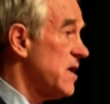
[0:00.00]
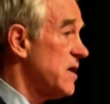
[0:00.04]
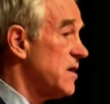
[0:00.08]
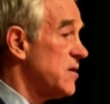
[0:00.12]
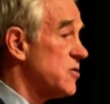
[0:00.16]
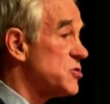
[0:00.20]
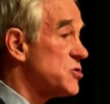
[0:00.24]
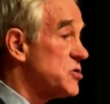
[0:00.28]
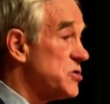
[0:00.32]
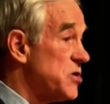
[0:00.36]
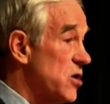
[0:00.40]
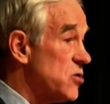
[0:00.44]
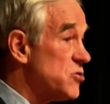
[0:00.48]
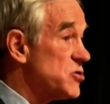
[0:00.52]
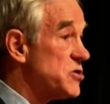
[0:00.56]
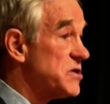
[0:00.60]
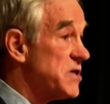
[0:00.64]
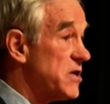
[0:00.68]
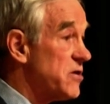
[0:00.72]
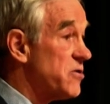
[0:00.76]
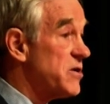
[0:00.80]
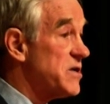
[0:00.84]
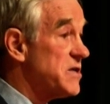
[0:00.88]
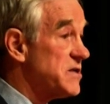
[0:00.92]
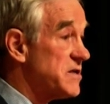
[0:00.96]
there's no
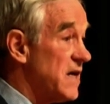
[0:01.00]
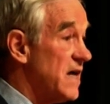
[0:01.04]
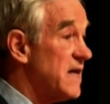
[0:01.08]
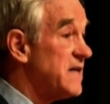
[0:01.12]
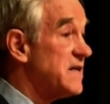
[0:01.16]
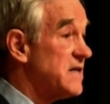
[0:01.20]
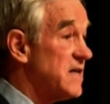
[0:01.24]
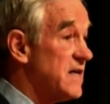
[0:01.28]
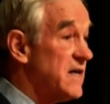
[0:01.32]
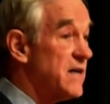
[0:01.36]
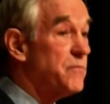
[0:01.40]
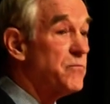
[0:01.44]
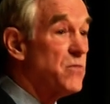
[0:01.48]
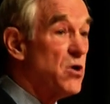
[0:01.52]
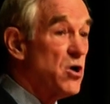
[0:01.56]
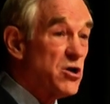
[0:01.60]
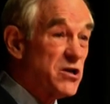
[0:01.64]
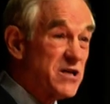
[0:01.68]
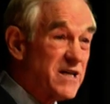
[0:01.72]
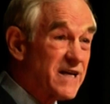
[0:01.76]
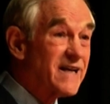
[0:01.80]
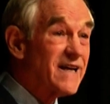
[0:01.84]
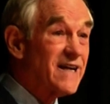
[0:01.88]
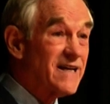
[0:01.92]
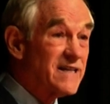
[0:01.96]
serious attempt
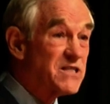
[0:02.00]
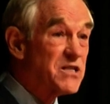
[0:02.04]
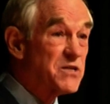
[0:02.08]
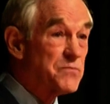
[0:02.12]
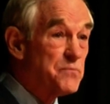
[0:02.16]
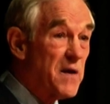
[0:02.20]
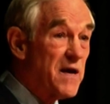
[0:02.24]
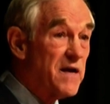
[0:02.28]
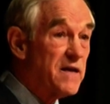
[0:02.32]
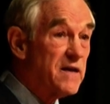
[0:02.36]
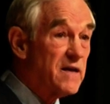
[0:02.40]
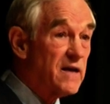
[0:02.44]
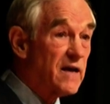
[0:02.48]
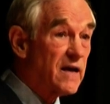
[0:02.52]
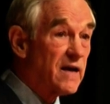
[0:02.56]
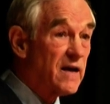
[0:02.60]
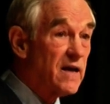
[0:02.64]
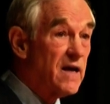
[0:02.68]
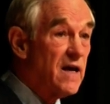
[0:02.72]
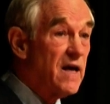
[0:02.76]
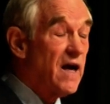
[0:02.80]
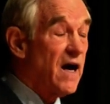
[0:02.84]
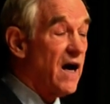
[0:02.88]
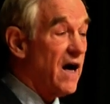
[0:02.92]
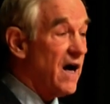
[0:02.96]
to cut spending.